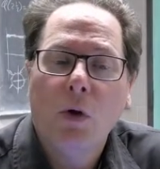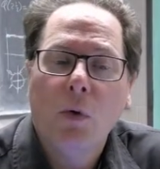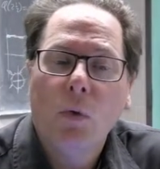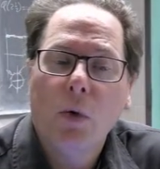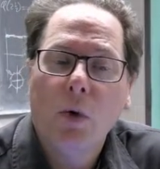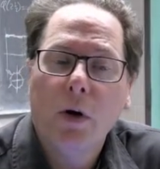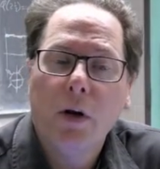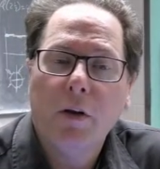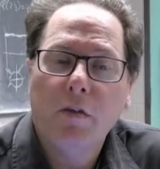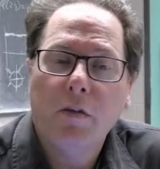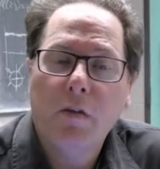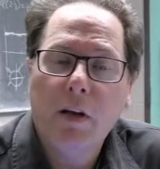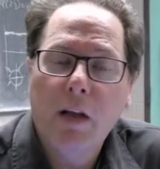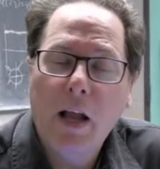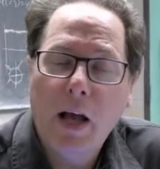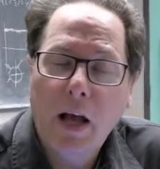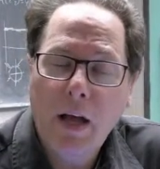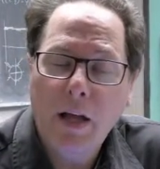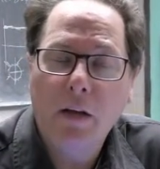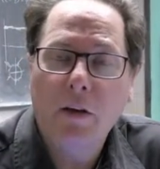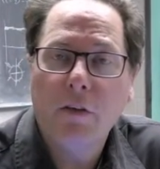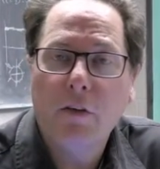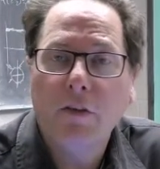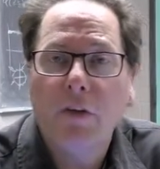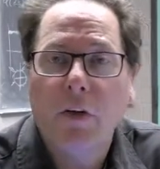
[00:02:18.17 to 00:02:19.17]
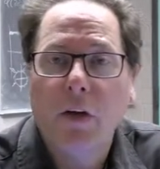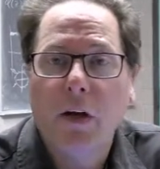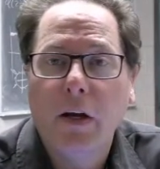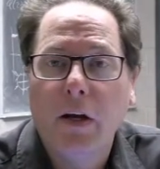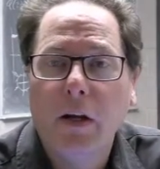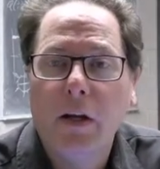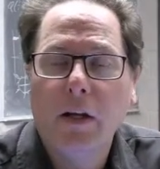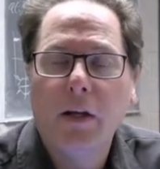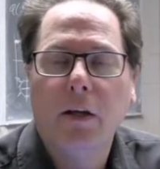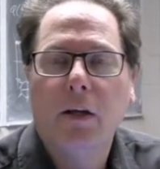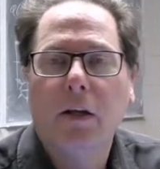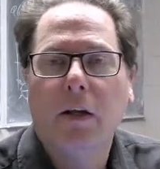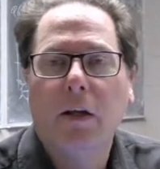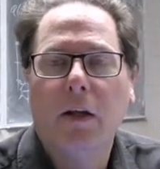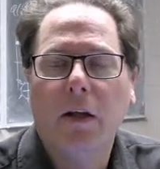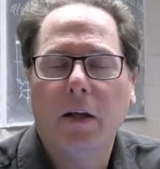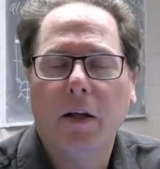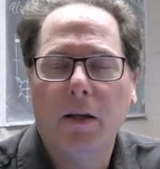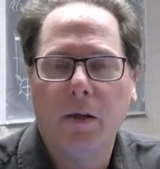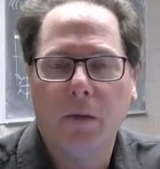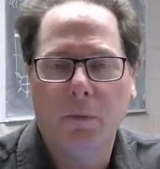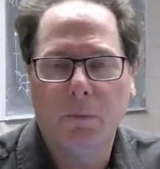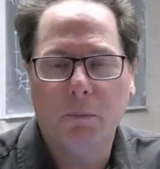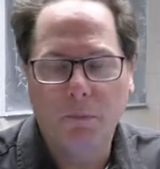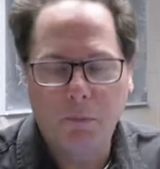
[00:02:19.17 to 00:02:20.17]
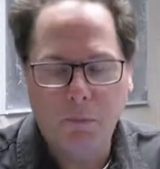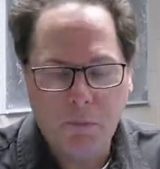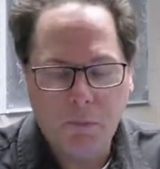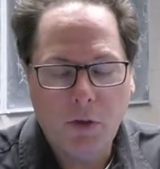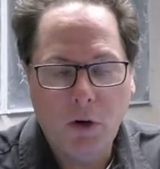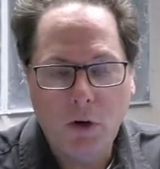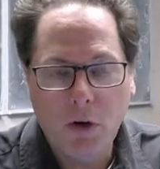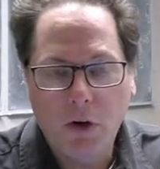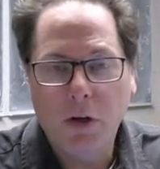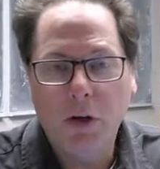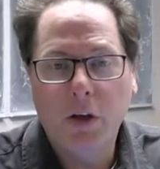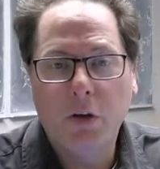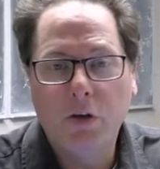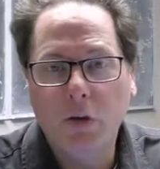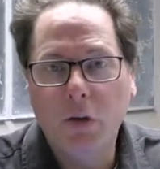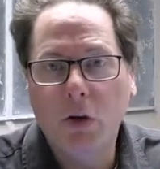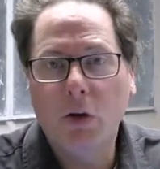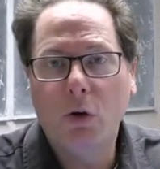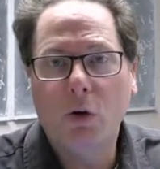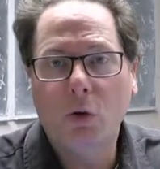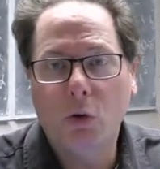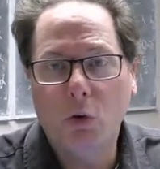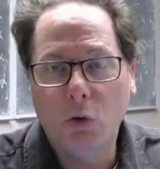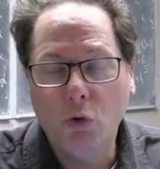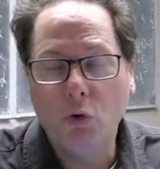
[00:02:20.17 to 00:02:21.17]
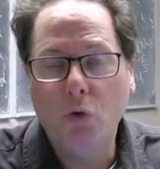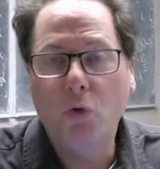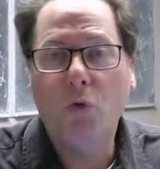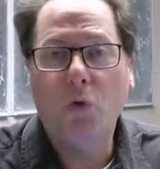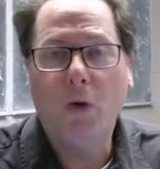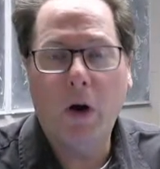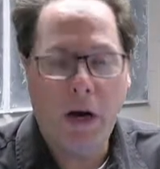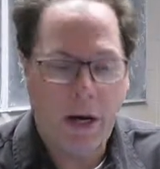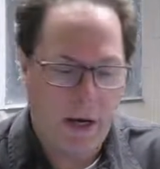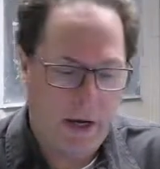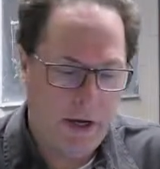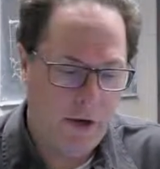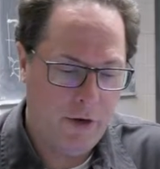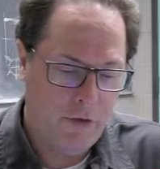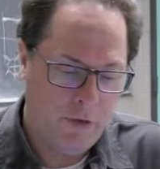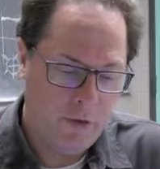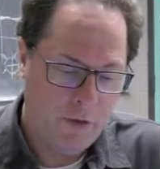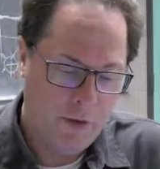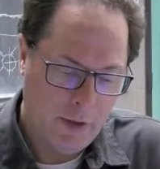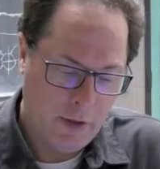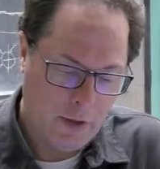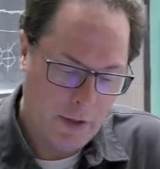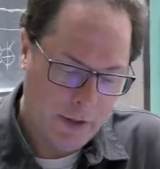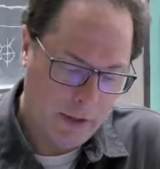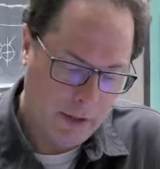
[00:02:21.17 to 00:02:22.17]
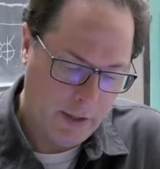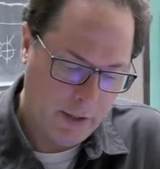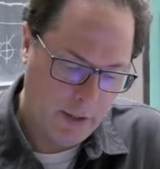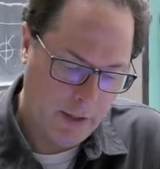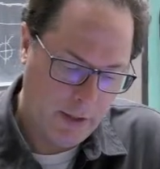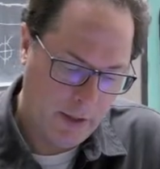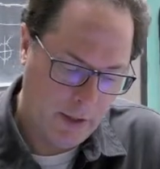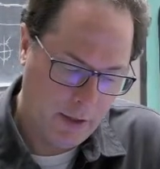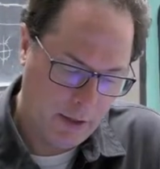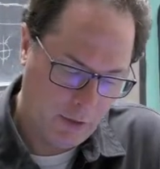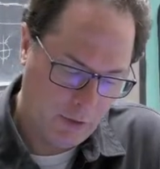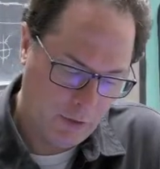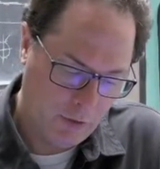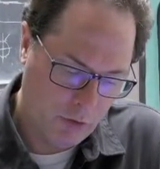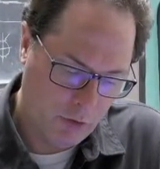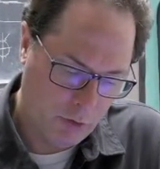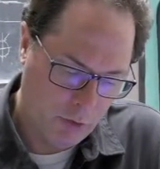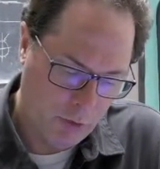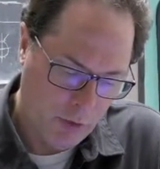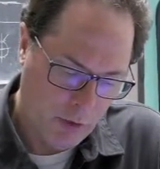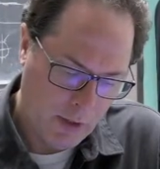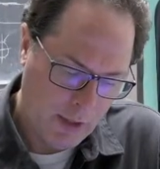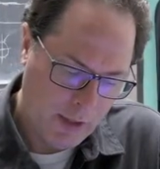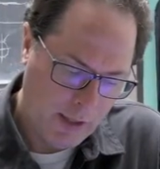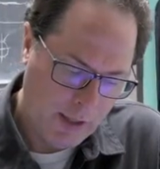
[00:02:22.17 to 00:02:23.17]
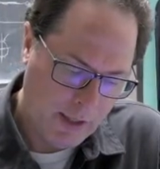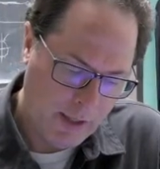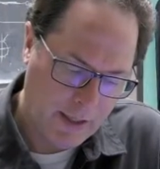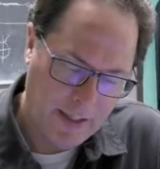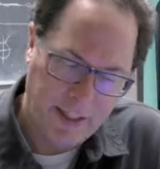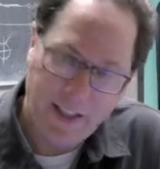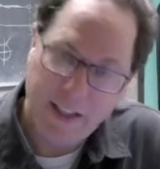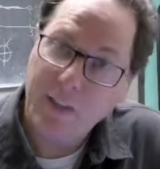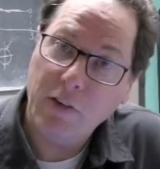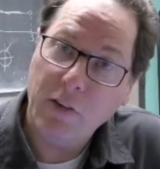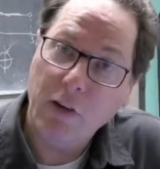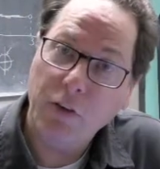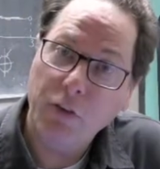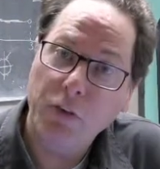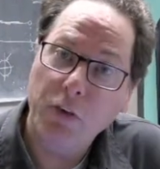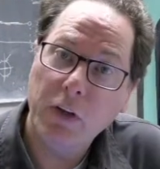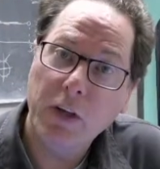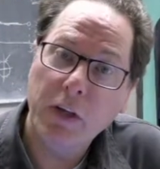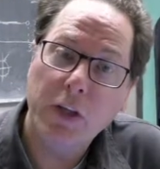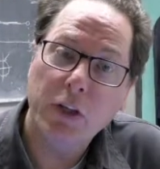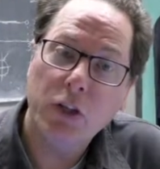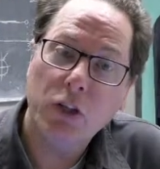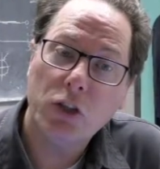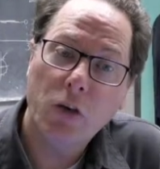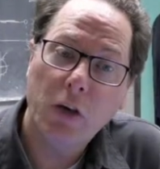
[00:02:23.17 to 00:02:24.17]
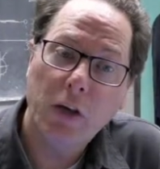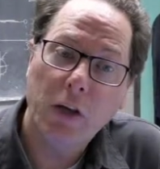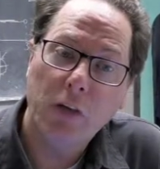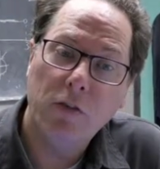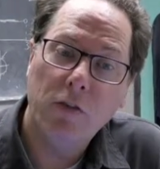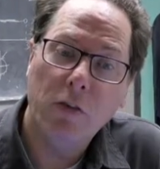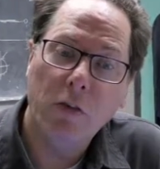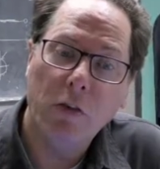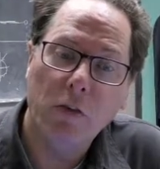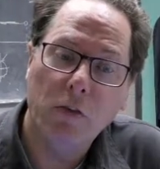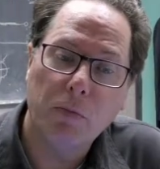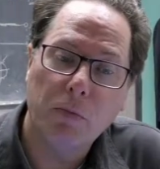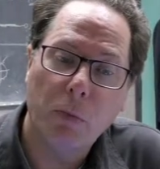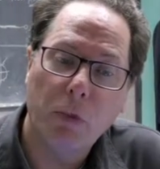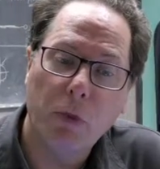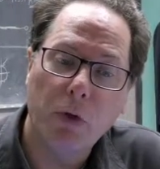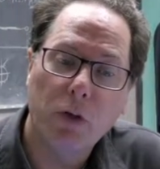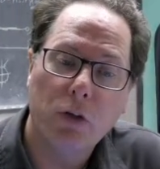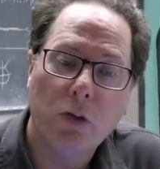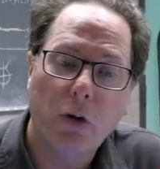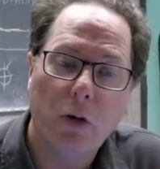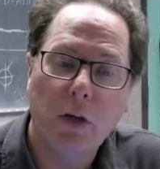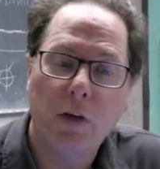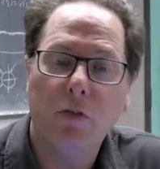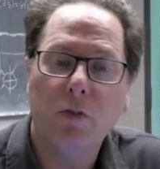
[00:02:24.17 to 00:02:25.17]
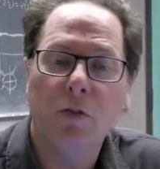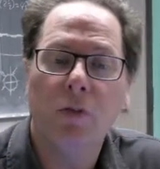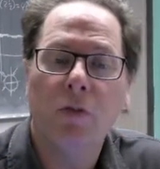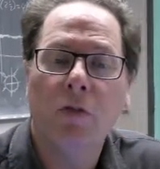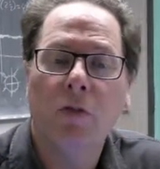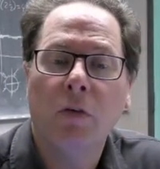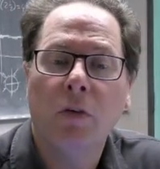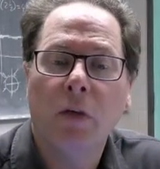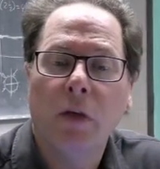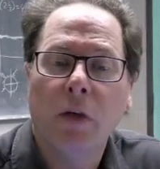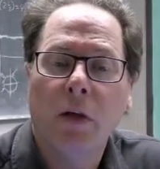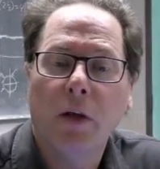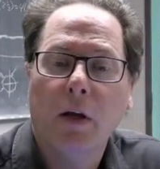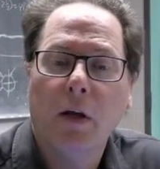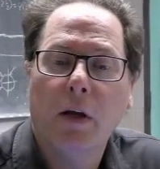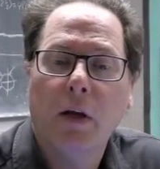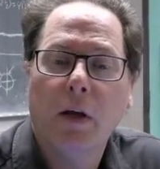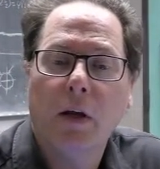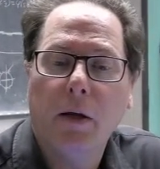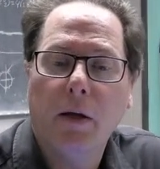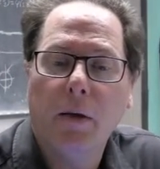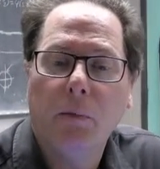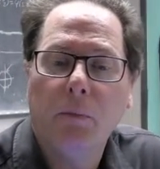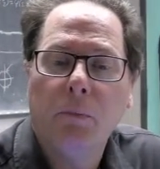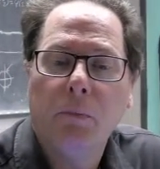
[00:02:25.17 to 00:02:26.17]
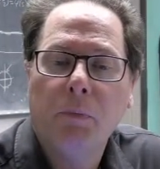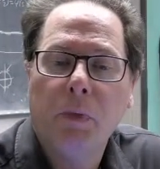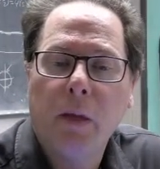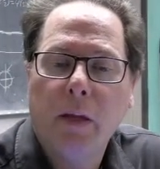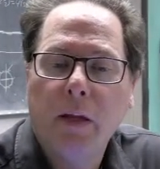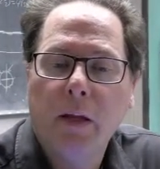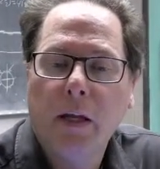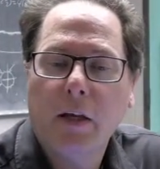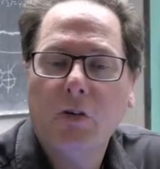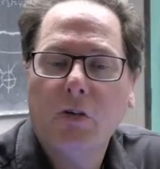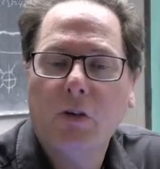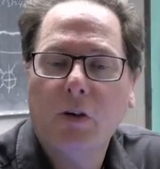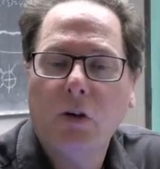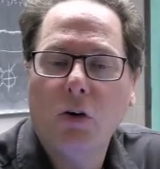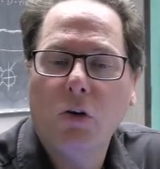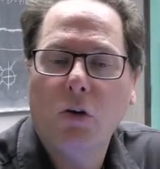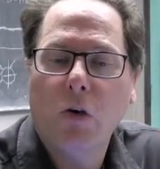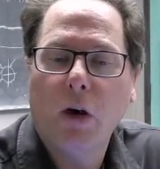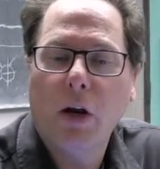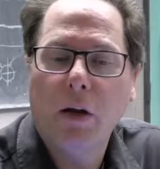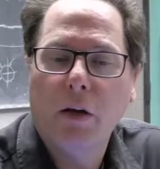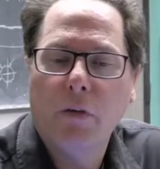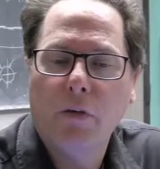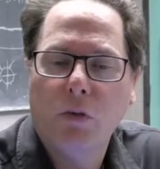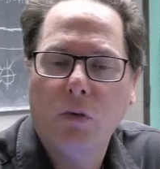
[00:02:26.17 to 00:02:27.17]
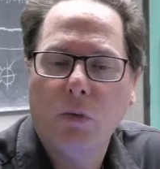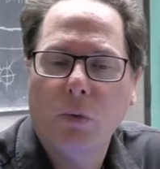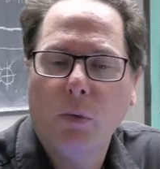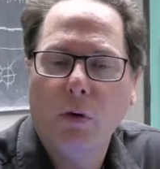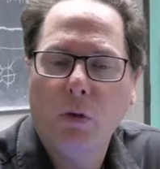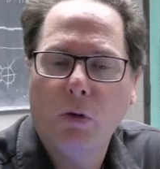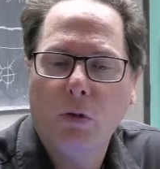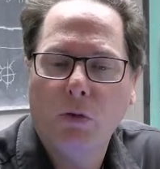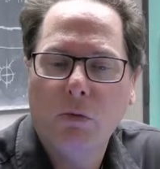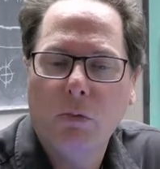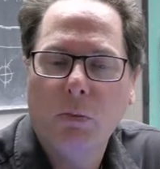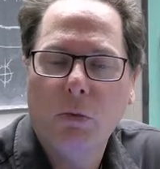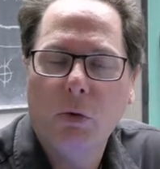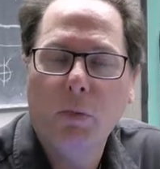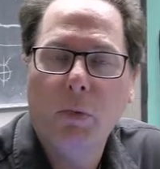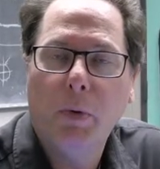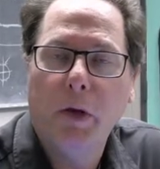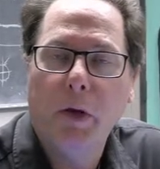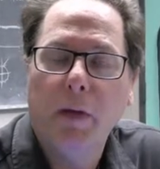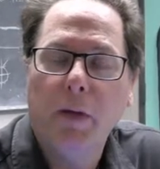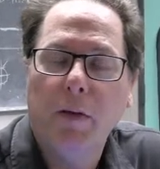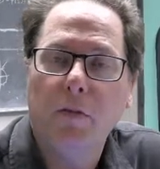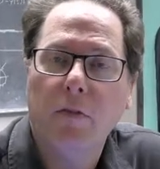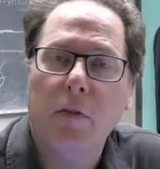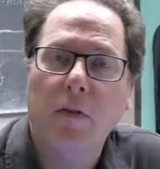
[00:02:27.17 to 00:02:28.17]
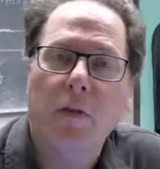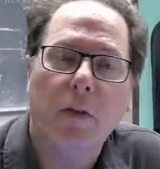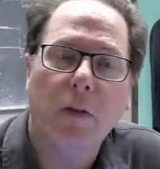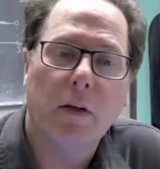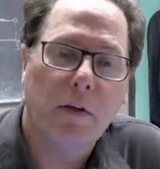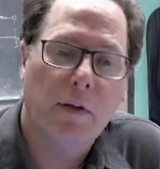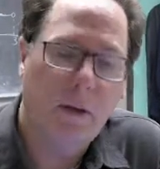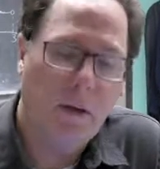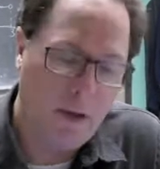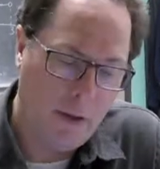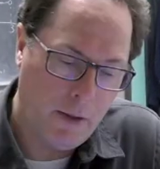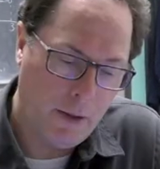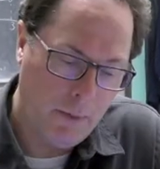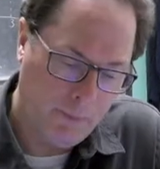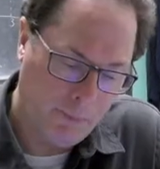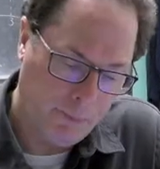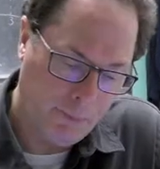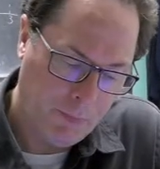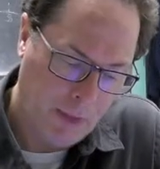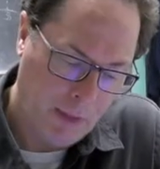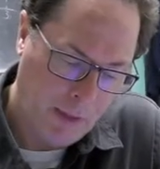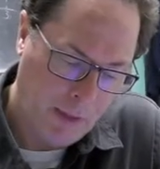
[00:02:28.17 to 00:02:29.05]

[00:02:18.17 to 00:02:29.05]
Where it's not defined, there is no graph. And so it's helpful to hit trace at this point. Trace is next to graph. It's one of those blue buttons at the top.